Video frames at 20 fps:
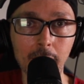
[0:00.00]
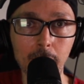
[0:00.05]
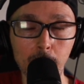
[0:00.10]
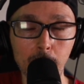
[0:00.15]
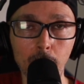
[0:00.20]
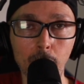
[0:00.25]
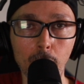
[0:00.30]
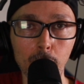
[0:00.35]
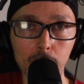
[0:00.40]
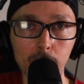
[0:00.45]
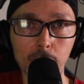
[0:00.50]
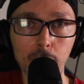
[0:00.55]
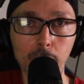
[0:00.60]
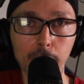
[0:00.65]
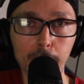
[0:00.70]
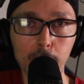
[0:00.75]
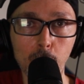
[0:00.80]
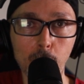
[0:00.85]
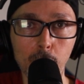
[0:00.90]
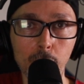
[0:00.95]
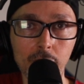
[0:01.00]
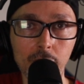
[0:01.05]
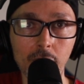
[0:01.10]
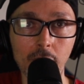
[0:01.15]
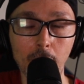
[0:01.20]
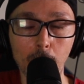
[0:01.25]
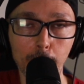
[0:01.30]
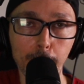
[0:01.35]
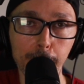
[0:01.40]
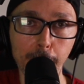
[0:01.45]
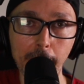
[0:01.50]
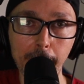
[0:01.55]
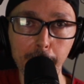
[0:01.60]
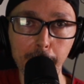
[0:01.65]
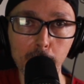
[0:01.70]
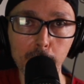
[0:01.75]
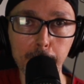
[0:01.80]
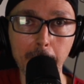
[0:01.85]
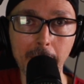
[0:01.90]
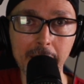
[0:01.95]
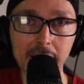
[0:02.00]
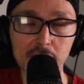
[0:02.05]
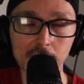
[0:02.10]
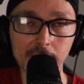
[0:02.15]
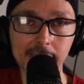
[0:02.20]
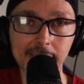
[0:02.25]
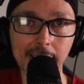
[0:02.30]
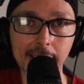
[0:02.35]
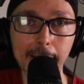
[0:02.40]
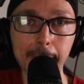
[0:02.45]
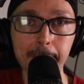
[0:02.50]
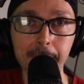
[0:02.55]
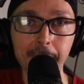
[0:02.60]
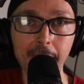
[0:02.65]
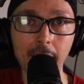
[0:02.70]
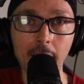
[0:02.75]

will also, of course, or Freeverse by HTC,